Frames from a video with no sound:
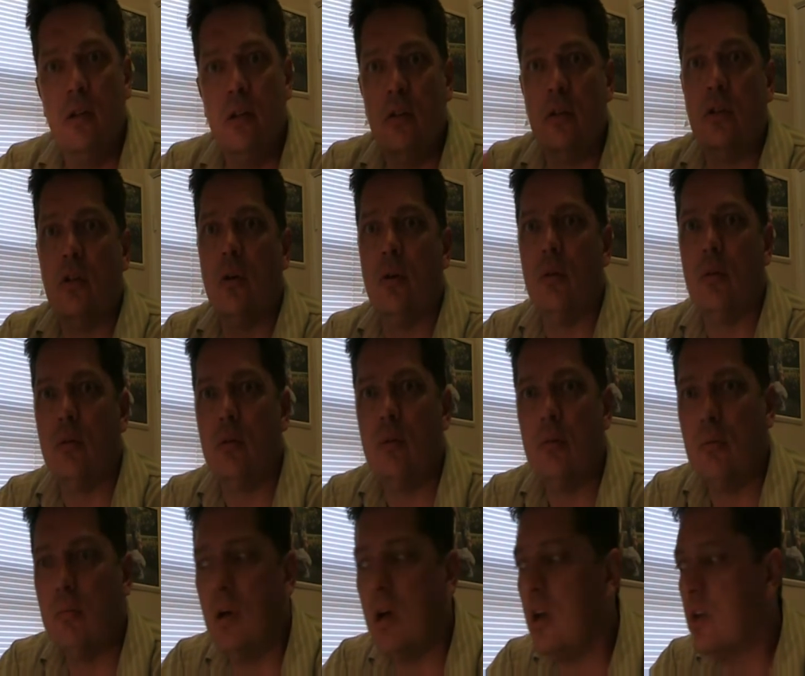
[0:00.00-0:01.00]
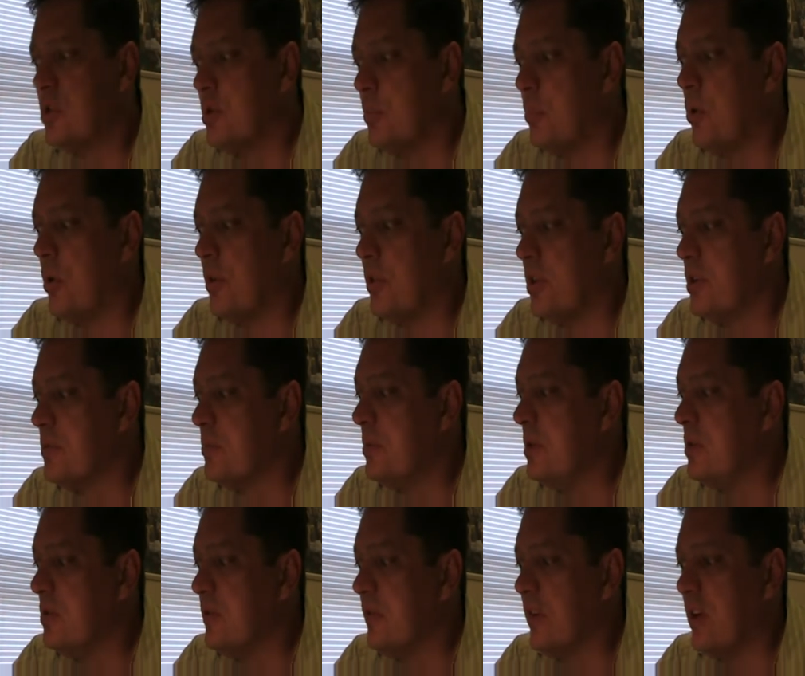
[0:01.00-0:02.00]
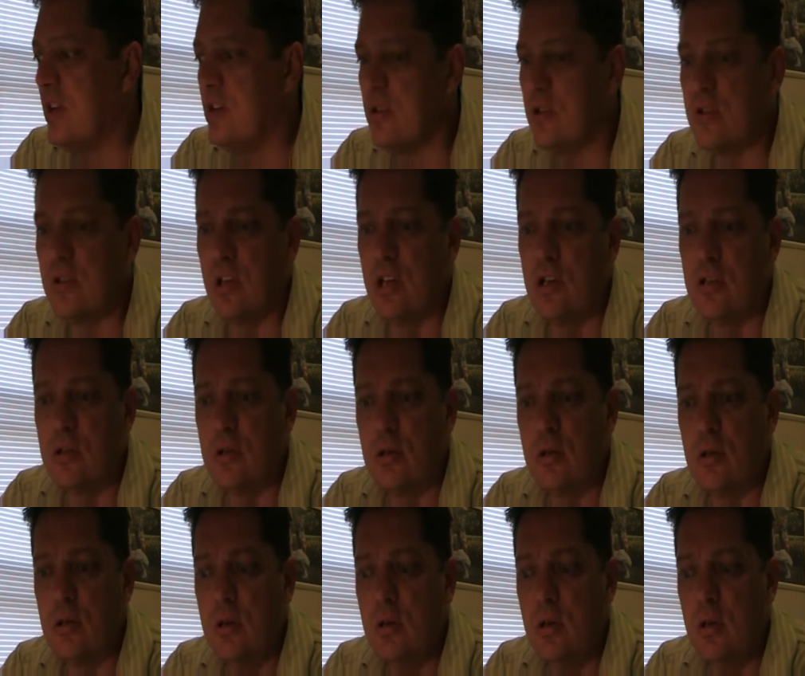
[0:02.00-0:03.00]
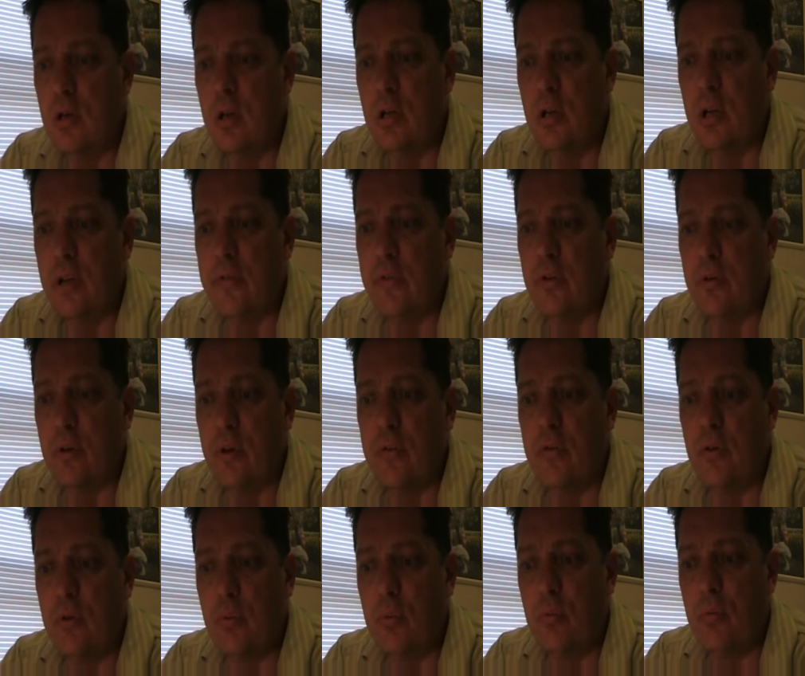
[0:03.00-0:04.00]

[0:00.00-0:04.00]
So why not support this piece of legislation if you